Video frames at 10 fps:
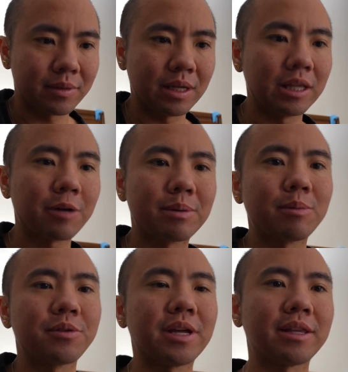A lot of
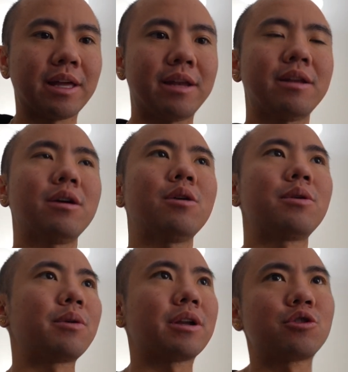people think that, oh,
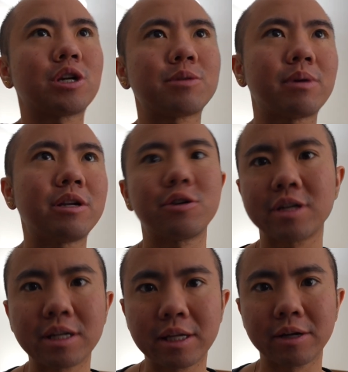you get a transplant and you're
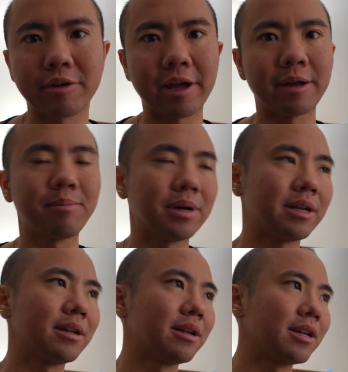suddenly okay, but
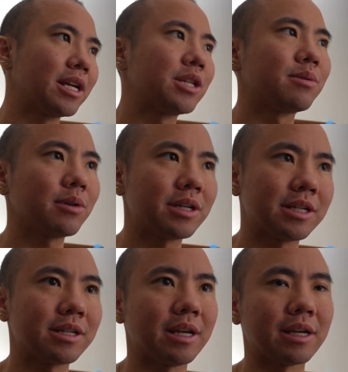it's really
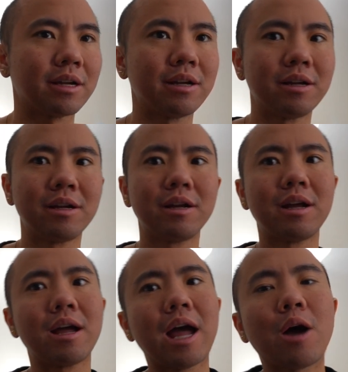just like
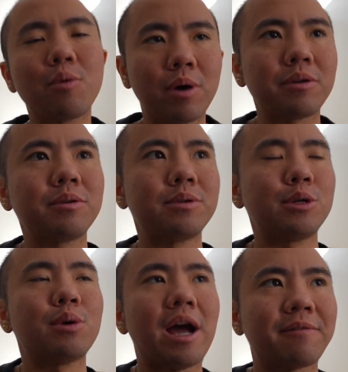how well you
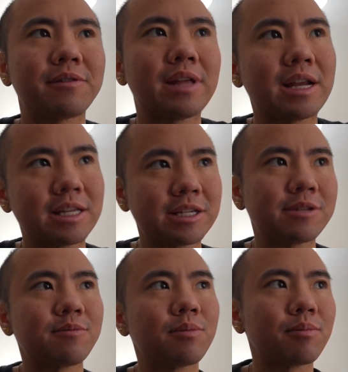do after that is
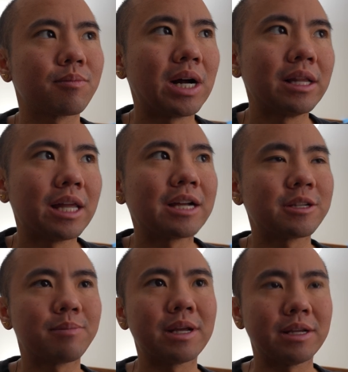a lot
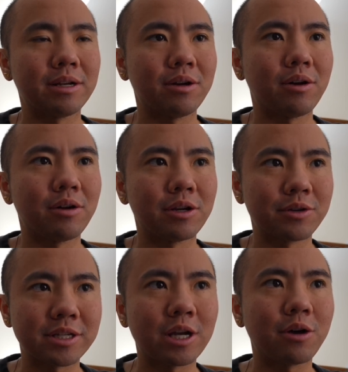dependent on
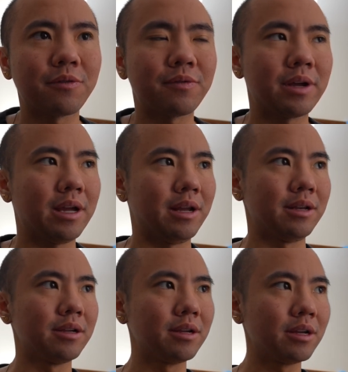yourself
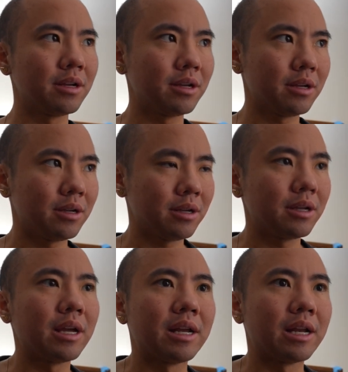and
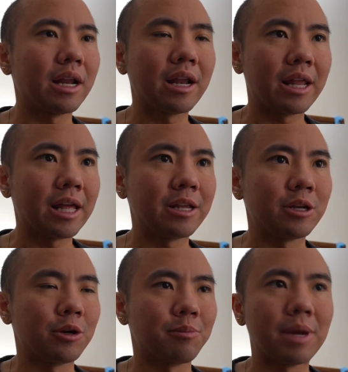and
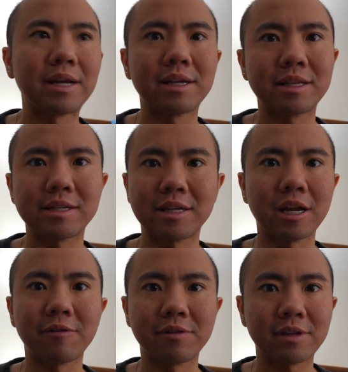your maintenance and
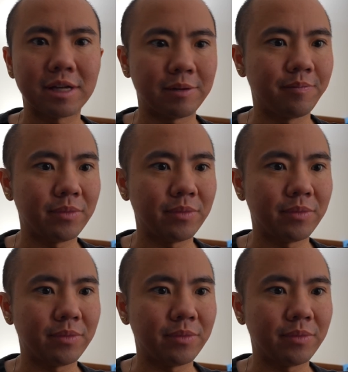everything.